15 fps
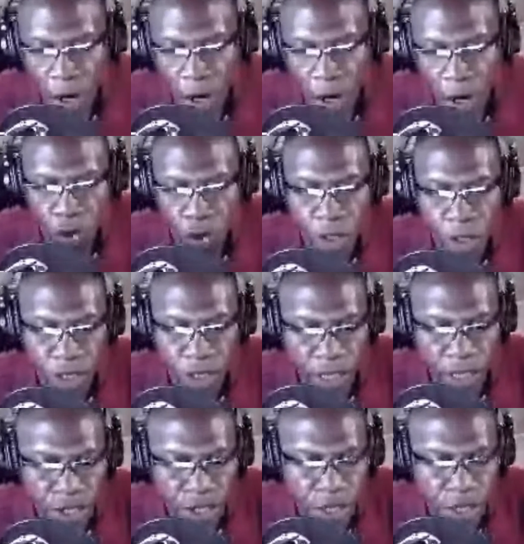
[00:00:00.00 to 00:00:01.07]
are going to
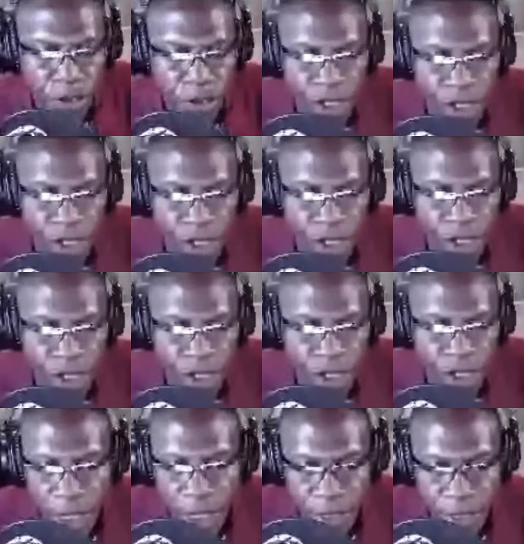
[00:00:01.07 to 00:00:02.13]
continue to use
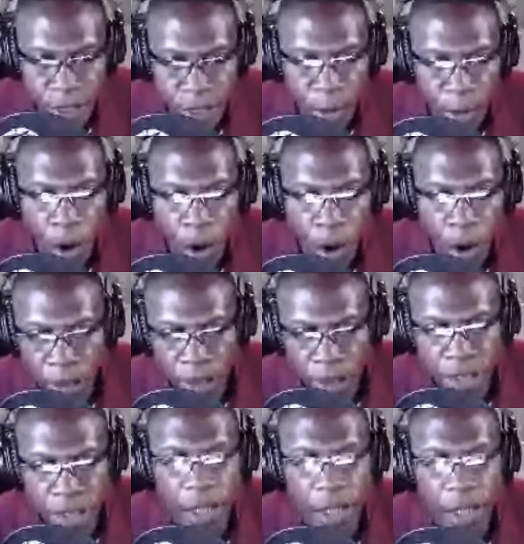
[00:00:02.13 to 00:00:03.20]
us as pawns
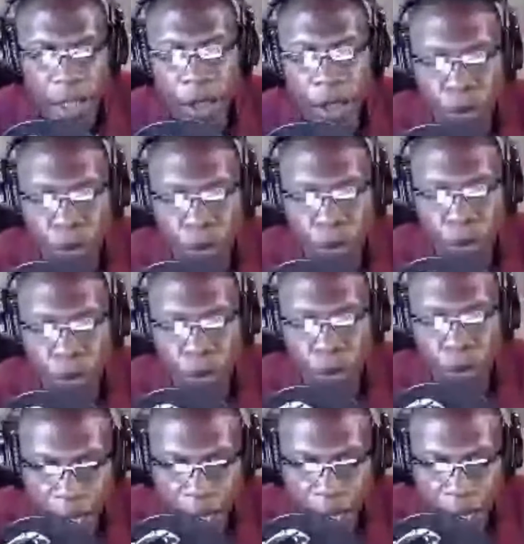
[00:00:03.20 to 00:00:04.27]
in order to get
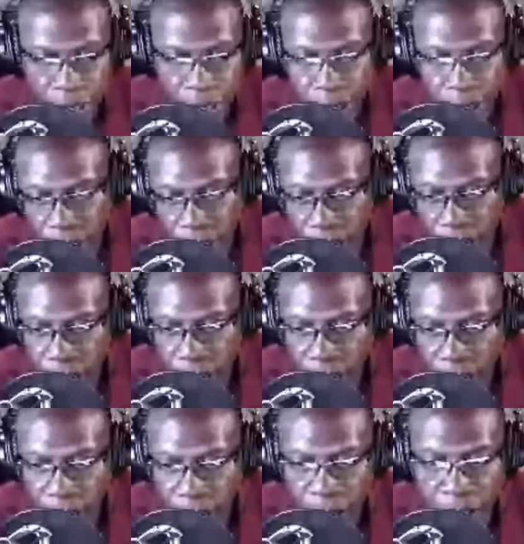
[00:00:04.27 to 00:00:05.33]
elected
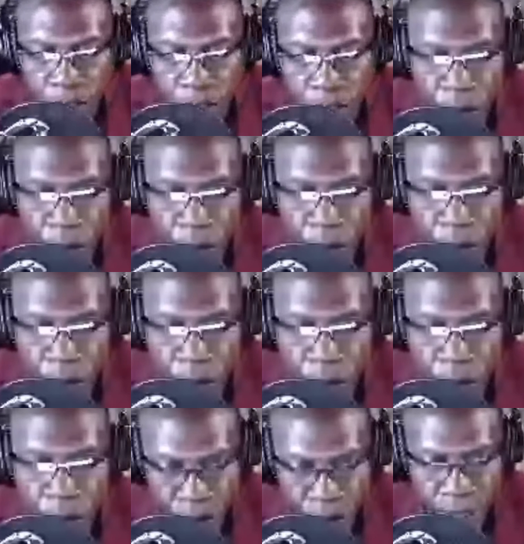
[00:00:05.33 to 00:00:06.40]
and then turn their backs
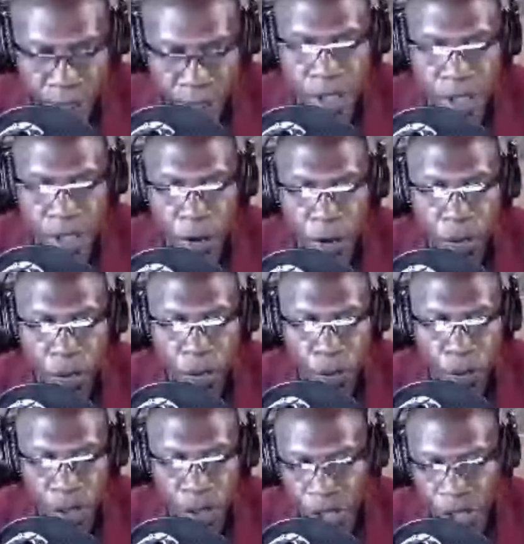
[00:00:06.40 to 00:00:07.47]
on us
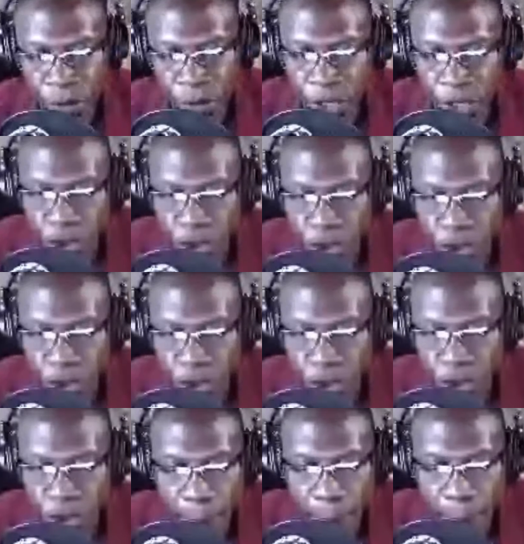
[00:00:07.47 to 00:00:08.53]
once they're in the door.
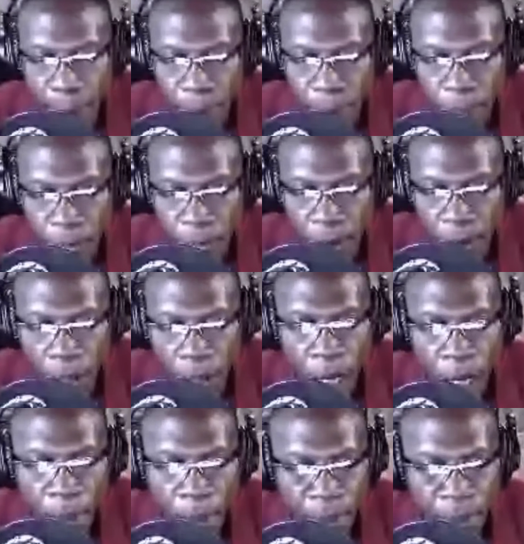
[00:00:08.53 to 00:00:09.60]

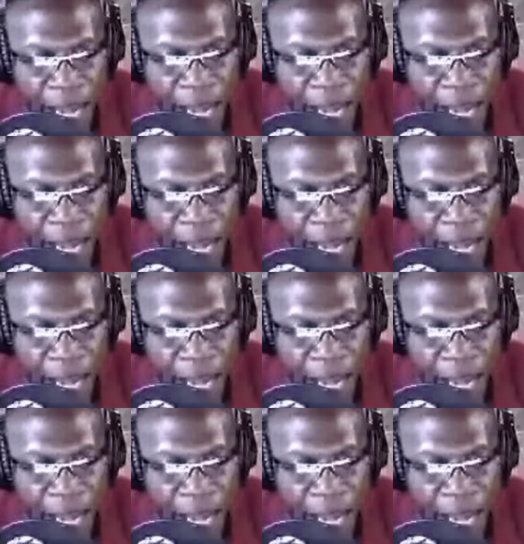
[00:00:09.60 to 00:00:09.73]
Black